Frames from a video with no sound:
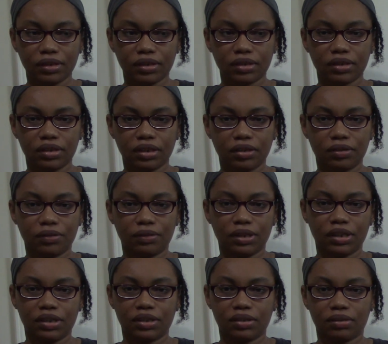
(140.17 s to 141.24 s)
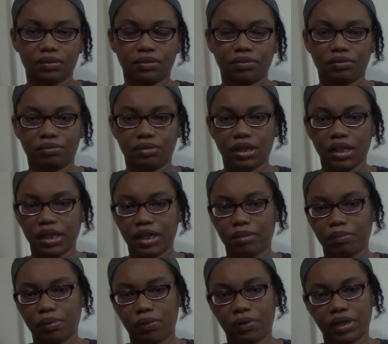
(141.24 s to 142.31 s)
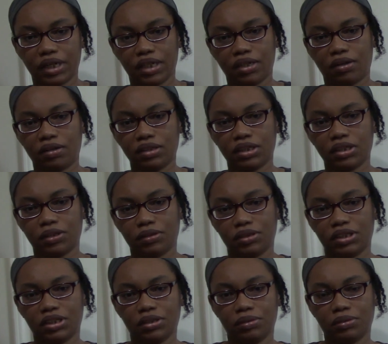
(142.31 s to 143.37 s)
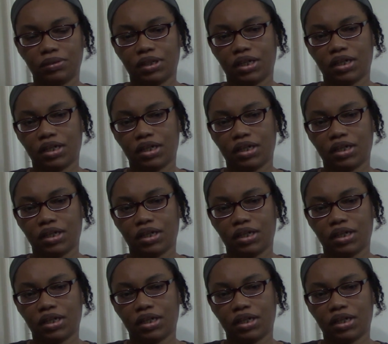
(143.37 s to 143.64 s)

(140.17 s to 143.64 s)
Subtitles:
So it's really important also to